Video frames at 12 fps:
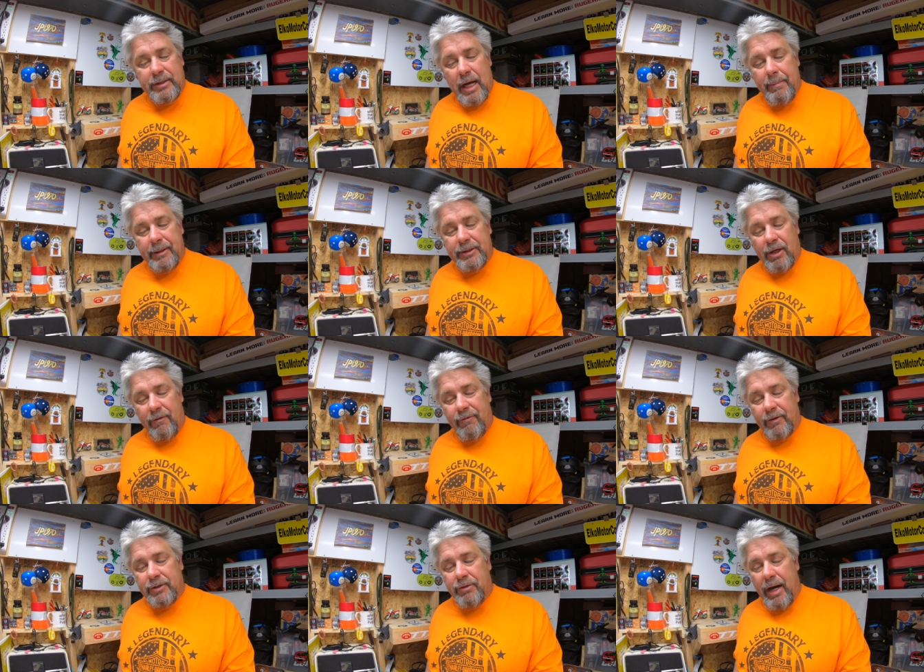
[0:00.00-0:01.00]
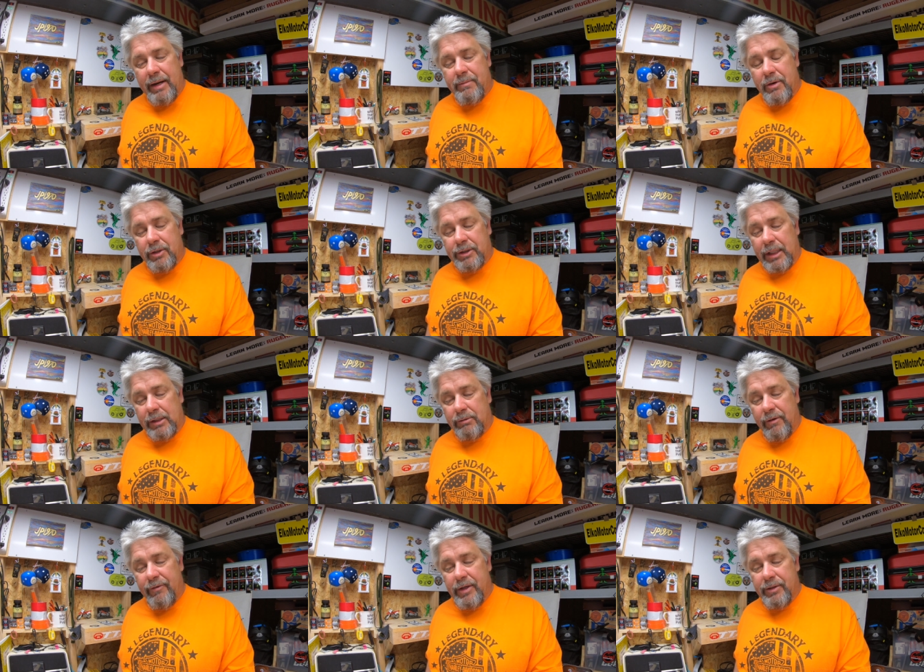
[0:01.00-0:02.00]
topics are first ride motorcycle
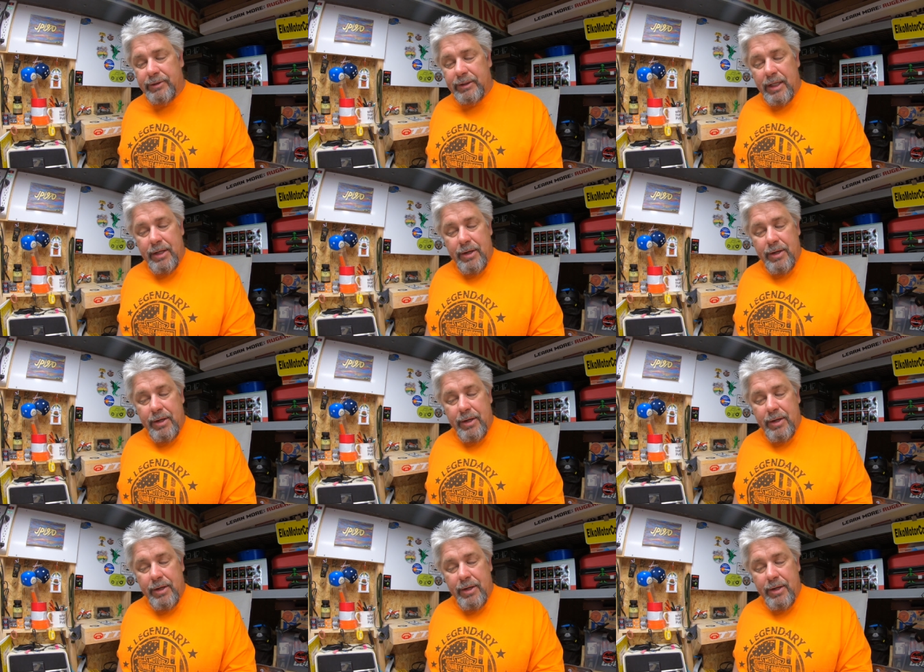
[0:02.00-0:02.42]
reviews,